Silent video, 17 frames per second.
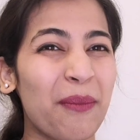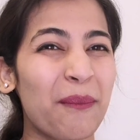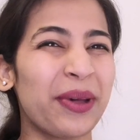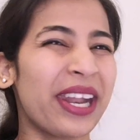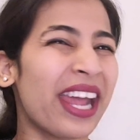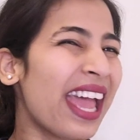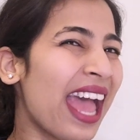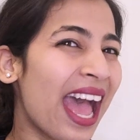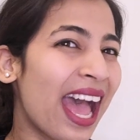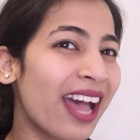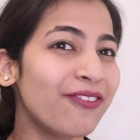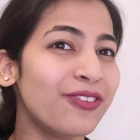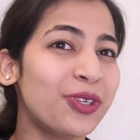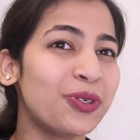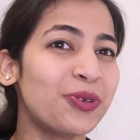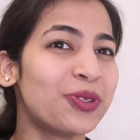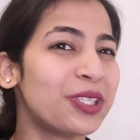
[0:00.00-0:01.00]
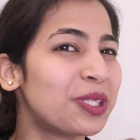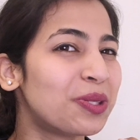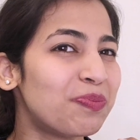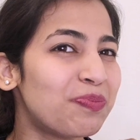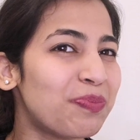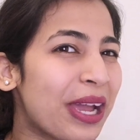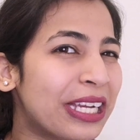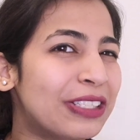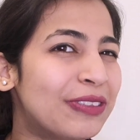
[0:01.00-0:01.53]
But I have to
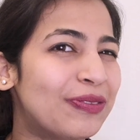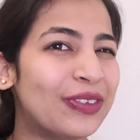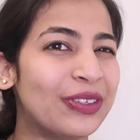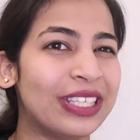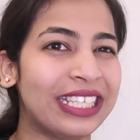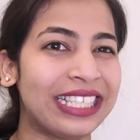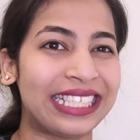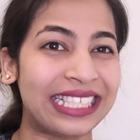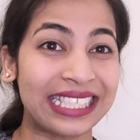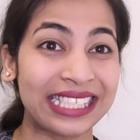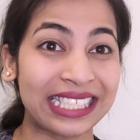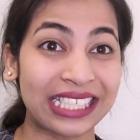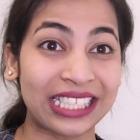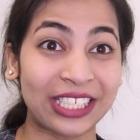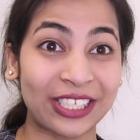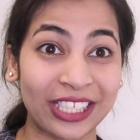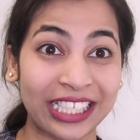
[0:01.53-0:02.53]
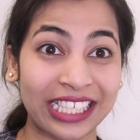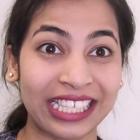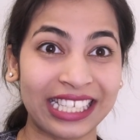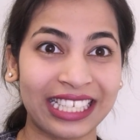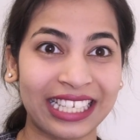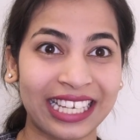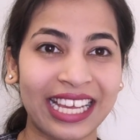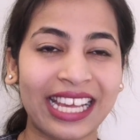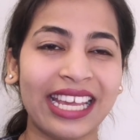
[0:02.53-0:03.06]
respectfully disagree
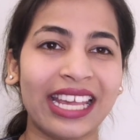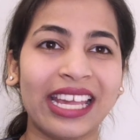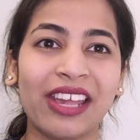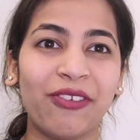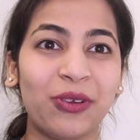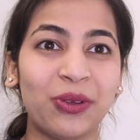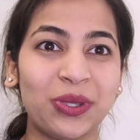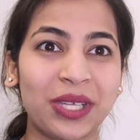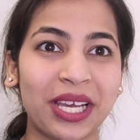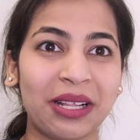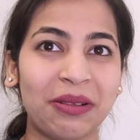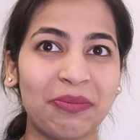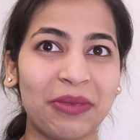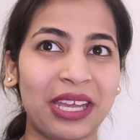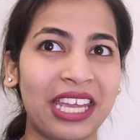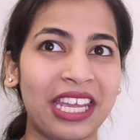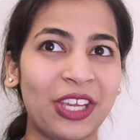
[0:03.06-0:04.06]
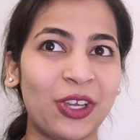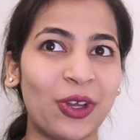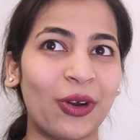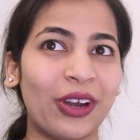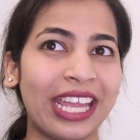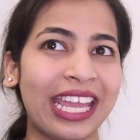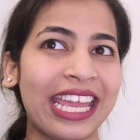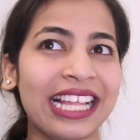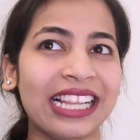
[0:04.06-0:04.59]
if you tell me
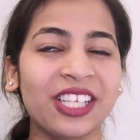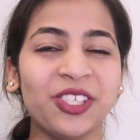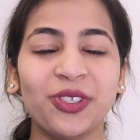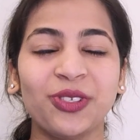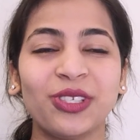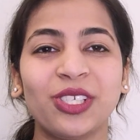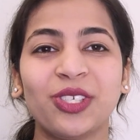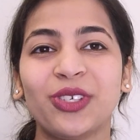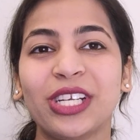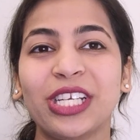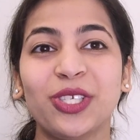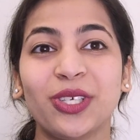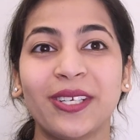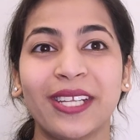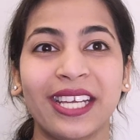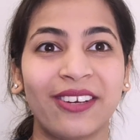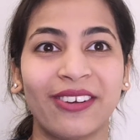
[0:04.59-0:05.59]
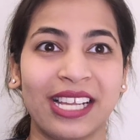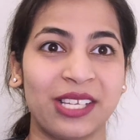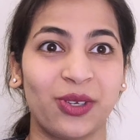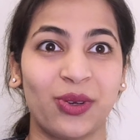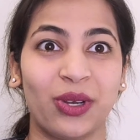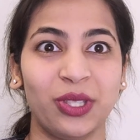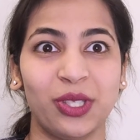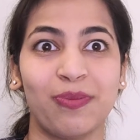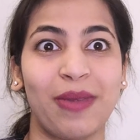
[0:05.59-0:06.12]
your English literature degree is
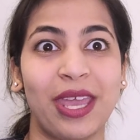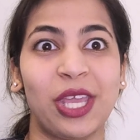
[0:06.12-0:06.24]
going to